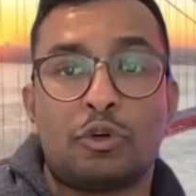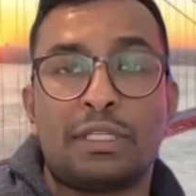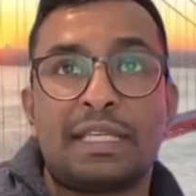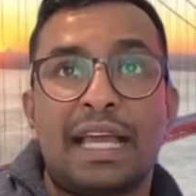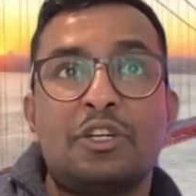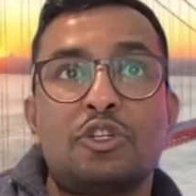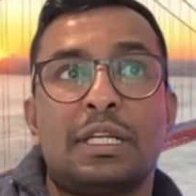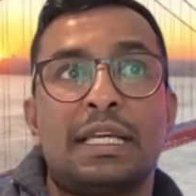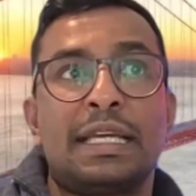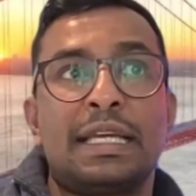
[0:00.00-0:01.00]

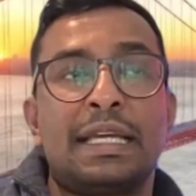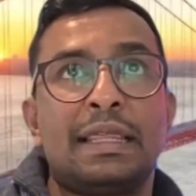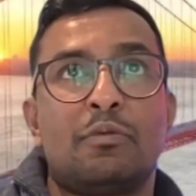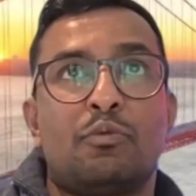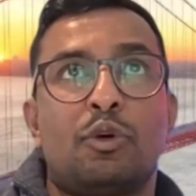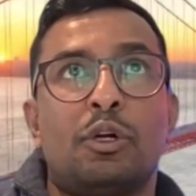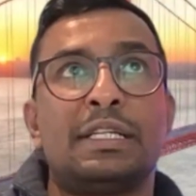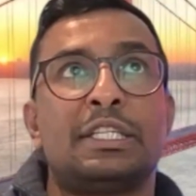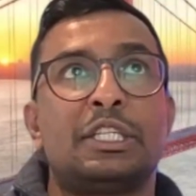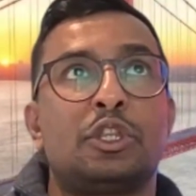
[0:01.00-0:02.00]
essentially the world
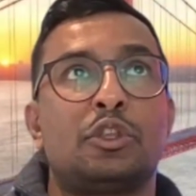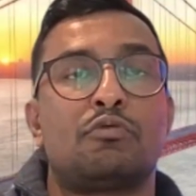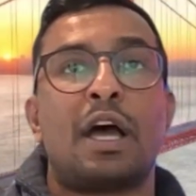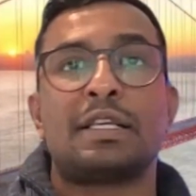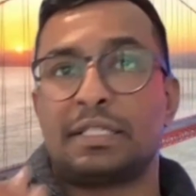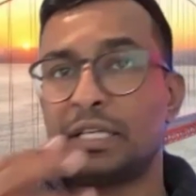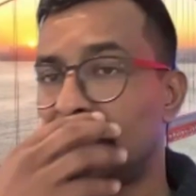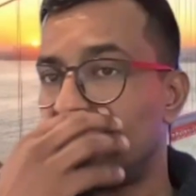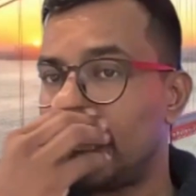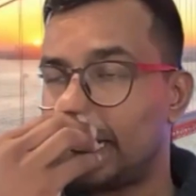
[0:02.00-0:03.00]
is
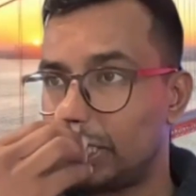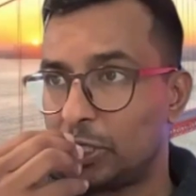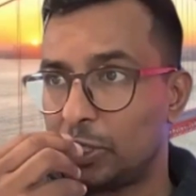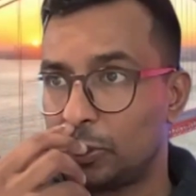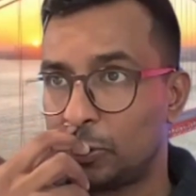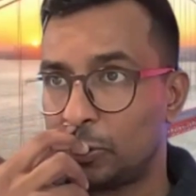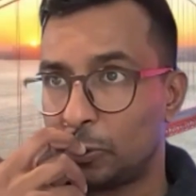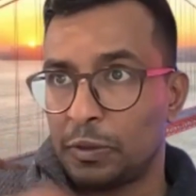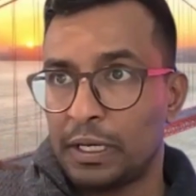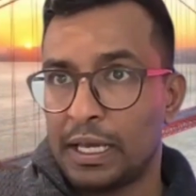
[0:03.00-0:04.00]
thrusted
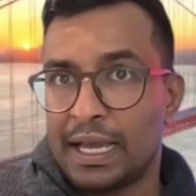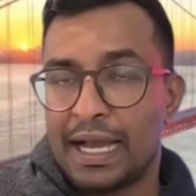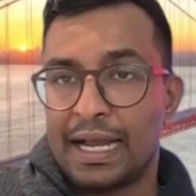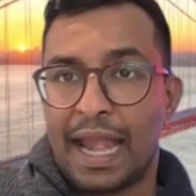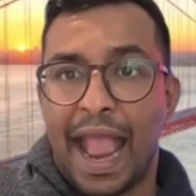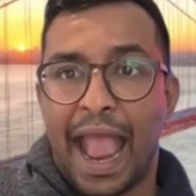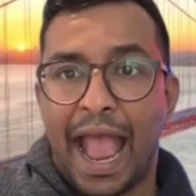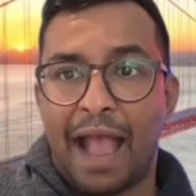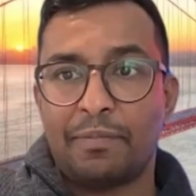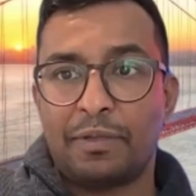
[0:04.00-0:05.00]
into an
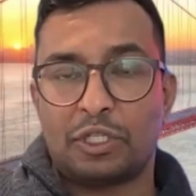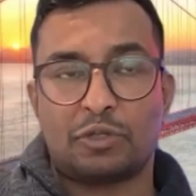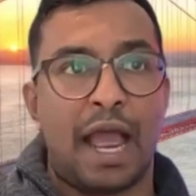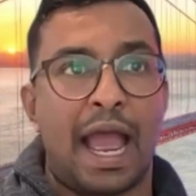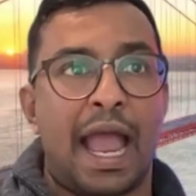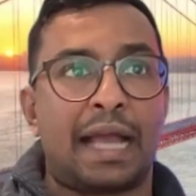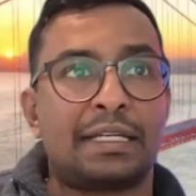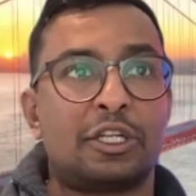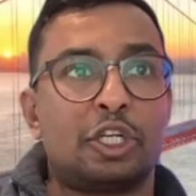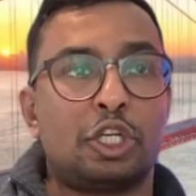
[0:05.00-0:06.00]

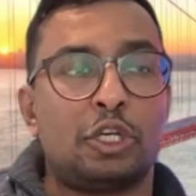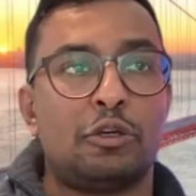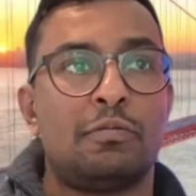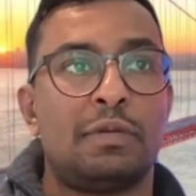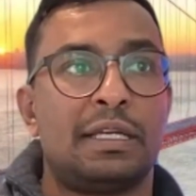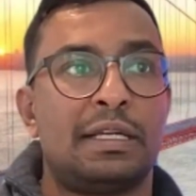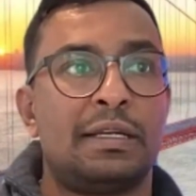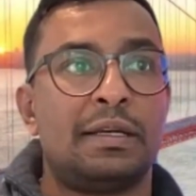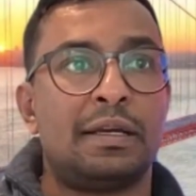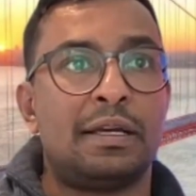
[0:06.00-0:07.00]
abstract
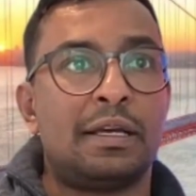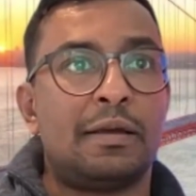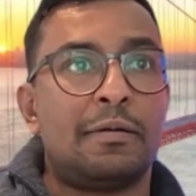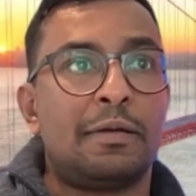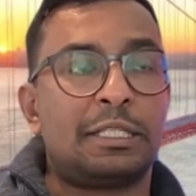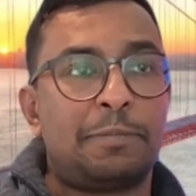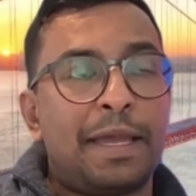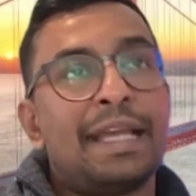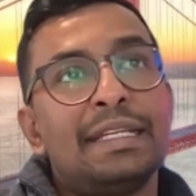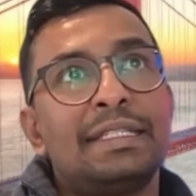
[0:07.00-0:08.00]
human
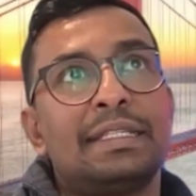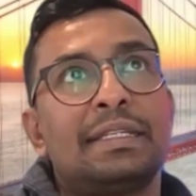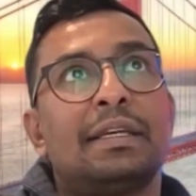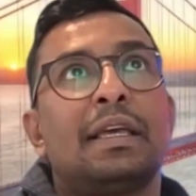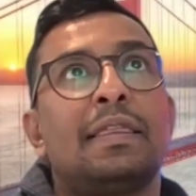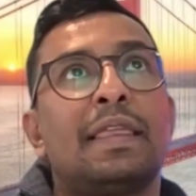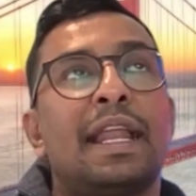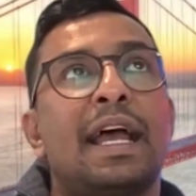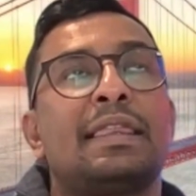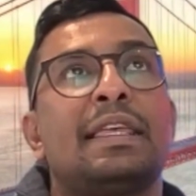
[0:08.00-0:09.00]
space that
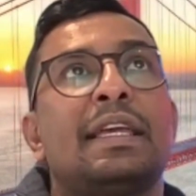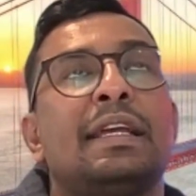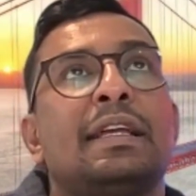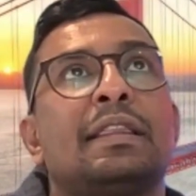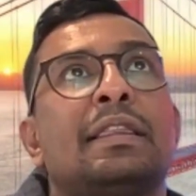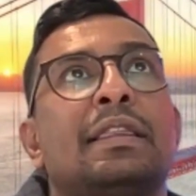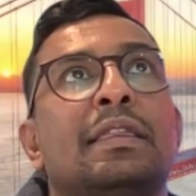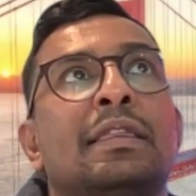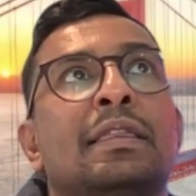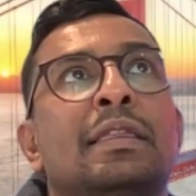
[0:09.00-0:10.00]
I think
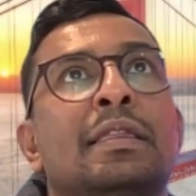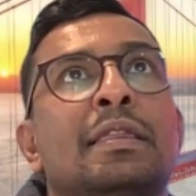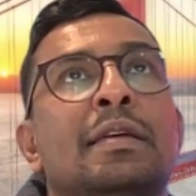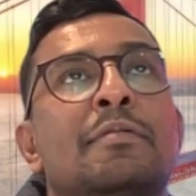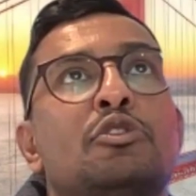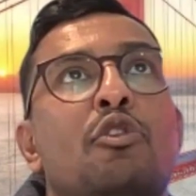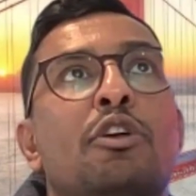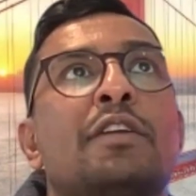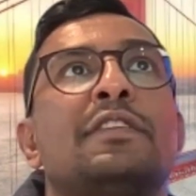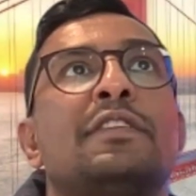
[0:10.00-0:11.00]
the
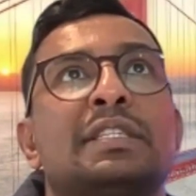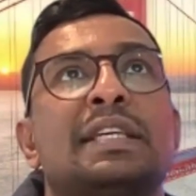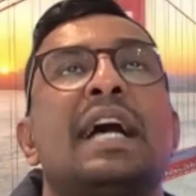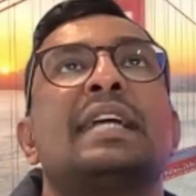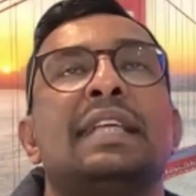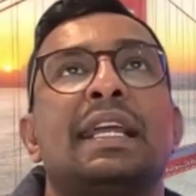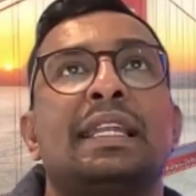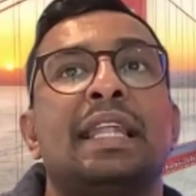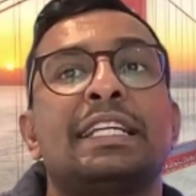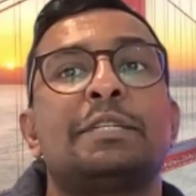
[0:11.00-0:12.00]
majority of the society that
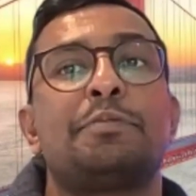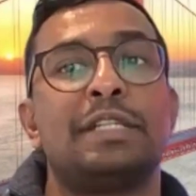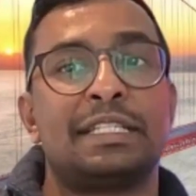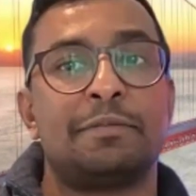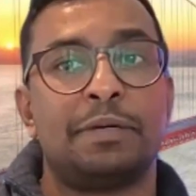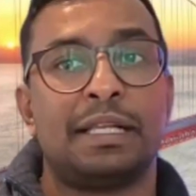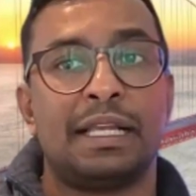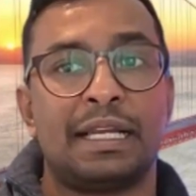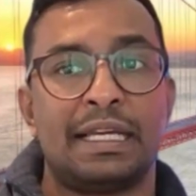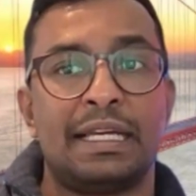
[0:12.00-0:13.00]
liked
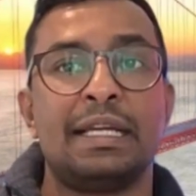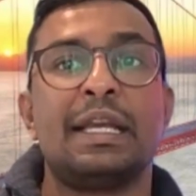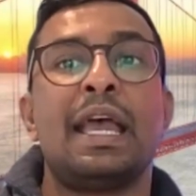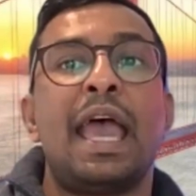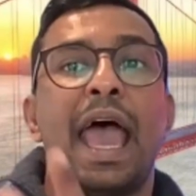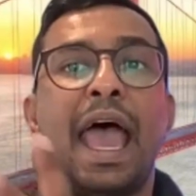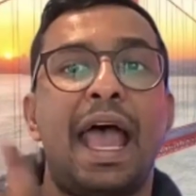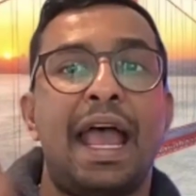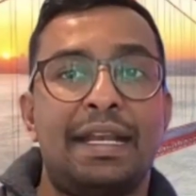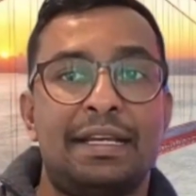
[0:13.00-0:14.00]
predictability
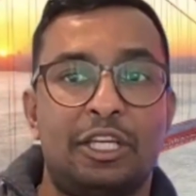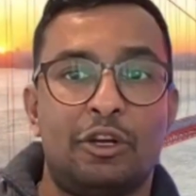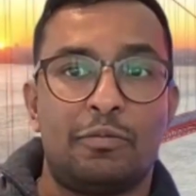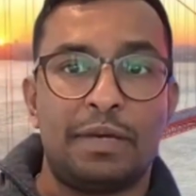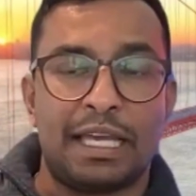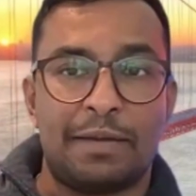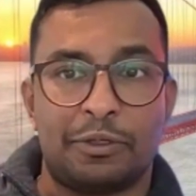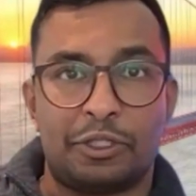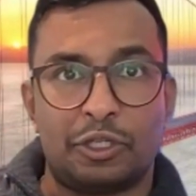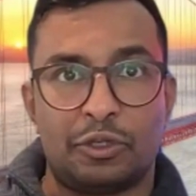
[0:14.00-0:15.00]
and being
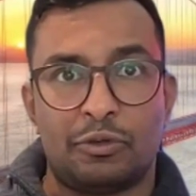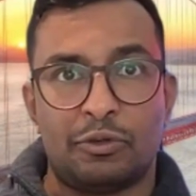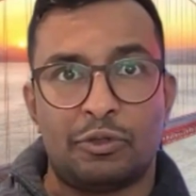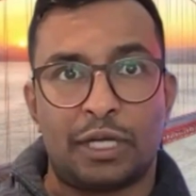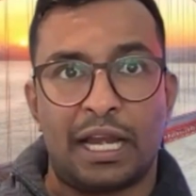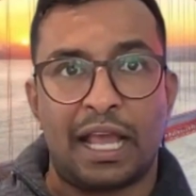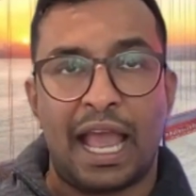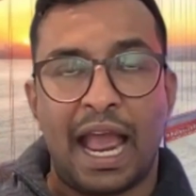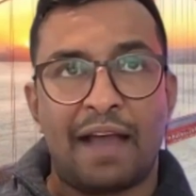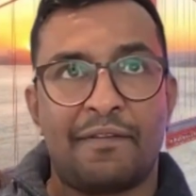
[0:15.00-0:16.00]
able to kind of
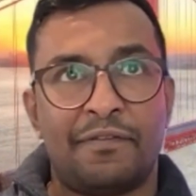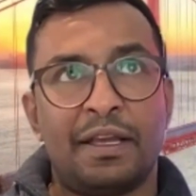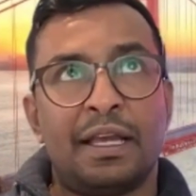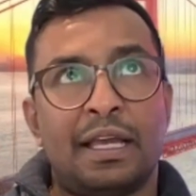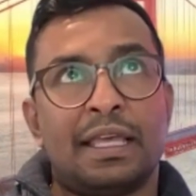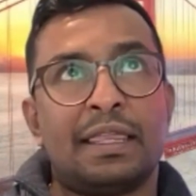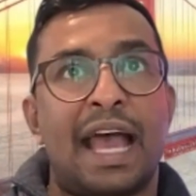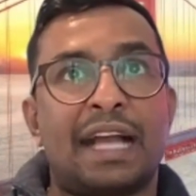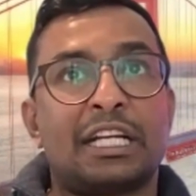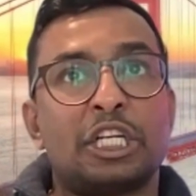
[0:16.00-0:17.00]
have
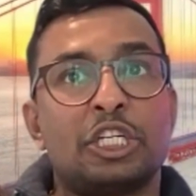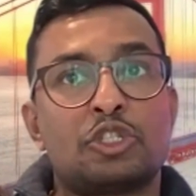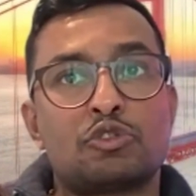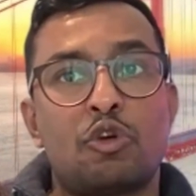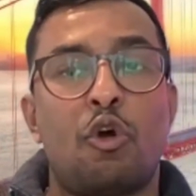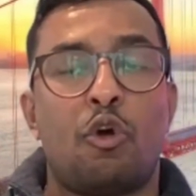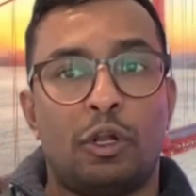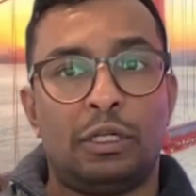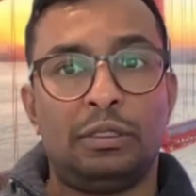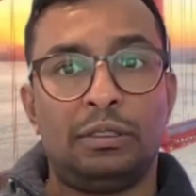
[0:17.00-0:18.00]
that
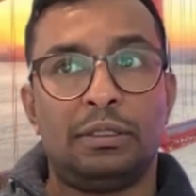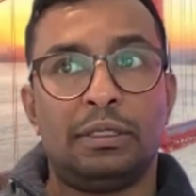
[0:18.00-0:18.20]
control